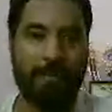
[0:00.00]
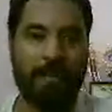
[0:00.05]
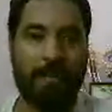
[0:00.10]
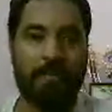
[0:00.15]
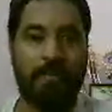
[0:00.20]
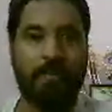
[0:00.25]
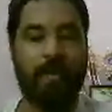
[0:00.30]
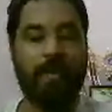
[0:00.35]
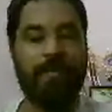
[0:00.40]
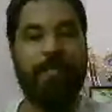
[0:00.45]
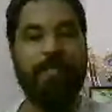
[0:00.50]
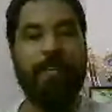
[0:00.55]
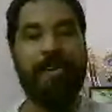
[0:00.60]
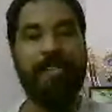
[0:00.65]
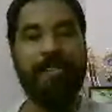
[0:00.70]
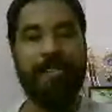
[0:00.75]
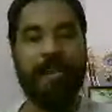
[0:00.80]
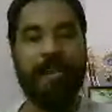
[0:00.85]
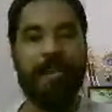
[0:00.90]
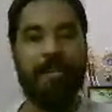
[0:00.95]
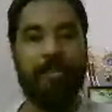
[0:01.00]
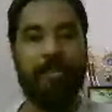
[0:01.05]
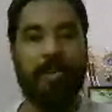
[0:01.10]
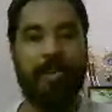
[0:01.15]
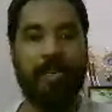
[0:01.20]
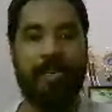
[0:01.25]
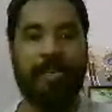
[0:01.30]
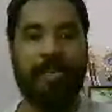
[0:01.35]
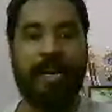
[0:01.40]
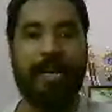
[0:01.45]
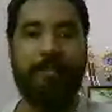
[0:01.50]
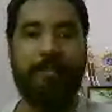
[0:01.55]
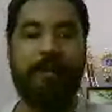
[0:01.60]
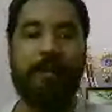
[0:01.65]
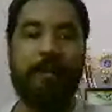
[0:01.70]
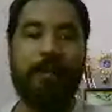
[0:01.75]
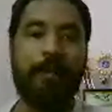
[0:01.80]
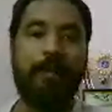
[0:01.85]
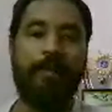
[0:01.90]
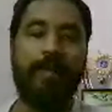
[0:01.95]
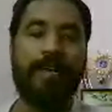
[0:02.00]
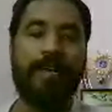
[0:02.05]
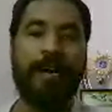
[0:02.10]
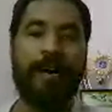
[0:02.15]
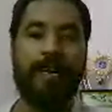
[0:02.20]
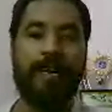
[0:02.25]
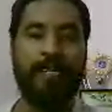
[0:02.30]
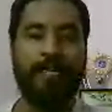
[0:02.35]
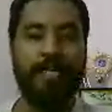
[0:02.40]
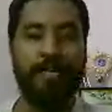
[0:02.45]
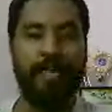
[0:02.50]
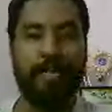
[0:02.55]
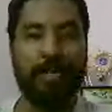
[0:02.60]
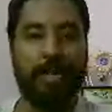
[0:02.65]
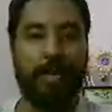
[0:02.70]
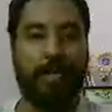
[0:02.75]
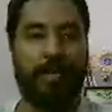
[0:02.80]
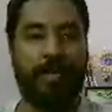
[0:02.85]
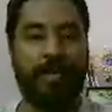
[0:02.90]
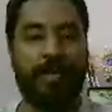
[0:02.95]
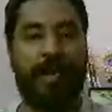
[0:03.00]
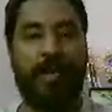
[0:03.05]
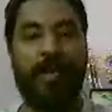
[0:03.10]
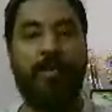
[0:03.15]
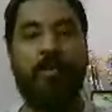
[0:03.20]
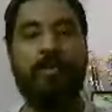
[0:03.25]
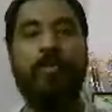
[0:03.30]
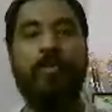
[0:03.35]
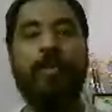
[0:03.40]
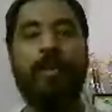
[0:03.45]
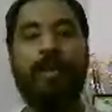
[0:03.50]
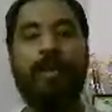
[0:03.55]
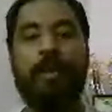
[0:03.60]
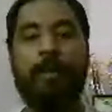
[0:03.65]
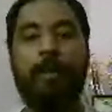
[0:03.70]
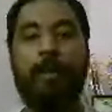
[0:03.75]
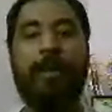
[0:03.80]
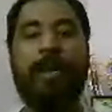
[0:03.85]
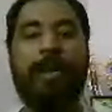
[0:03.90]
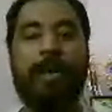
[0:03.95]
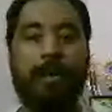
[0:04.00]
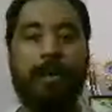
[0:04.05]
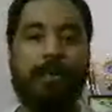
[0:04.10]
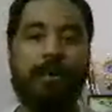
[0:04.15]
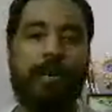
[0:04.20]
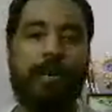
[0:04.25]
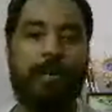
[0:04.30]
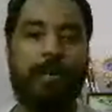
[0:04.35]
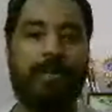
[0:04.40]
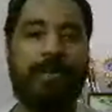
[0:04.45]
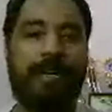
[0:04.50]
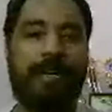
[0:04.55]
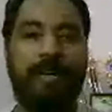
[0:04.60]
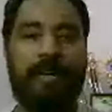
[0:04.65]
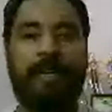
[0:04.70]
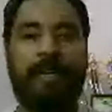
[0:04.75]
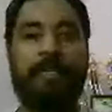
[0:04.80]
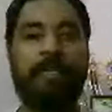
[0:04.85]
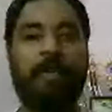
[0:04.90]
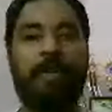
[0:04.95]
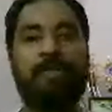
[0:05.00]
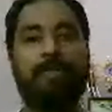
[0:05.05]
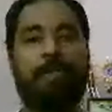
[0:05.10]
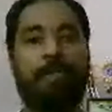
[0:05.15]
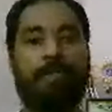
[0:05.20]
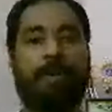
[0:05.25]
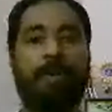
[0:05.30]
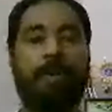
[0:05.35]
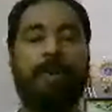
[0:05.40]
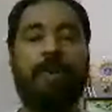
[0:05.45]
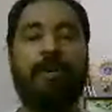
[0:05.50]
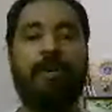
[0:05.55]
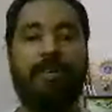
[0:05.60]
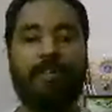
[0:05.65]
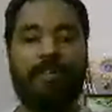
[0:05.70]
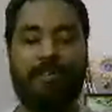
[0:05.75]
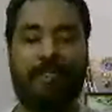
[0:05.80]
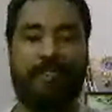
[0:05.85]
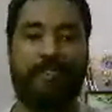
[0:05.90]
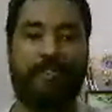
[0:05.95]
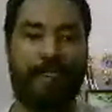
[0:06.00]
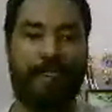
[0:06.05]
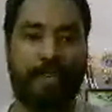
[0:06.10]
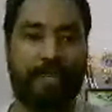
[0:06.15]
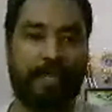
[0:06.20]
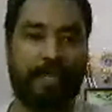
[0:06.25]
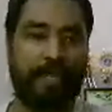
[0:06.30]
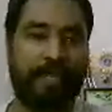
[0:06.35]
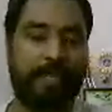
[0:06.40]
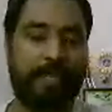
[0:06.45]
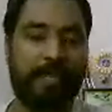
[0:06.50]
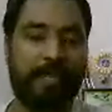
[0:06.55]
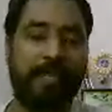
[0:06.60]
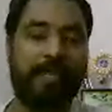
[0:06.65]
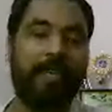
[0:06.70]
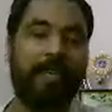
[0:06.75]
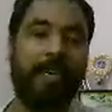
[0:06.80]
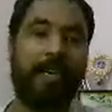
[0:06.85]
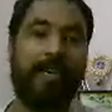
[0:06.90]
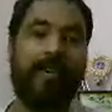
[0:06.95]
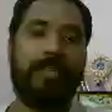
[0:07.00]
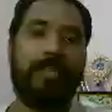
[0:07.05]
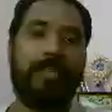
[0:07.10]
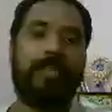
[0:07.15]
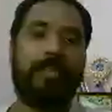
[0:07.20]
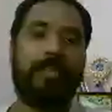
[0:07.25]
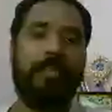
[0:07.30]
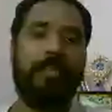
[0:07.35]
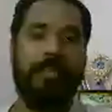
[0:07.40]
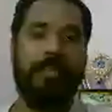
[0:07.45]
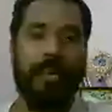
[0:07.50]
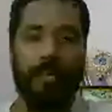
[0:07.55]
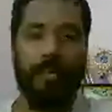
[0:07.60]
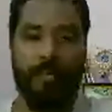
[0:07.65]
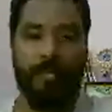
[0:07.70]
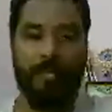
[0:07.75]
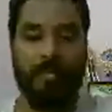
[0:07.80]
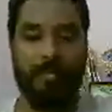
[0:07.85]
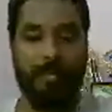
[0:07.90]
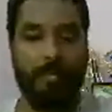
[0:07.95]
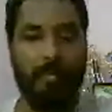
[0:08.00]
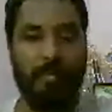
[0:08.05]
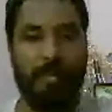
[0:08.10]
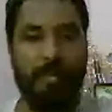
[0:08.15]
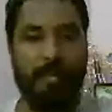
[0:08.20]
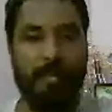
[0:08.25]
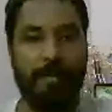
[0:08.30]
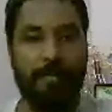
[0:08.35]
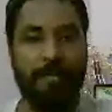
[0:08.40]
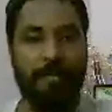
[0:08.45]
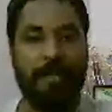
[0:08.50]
So if I start doing that, probably my ISTQB value may come down. That he talks about a lot of different things other than the ISTQB.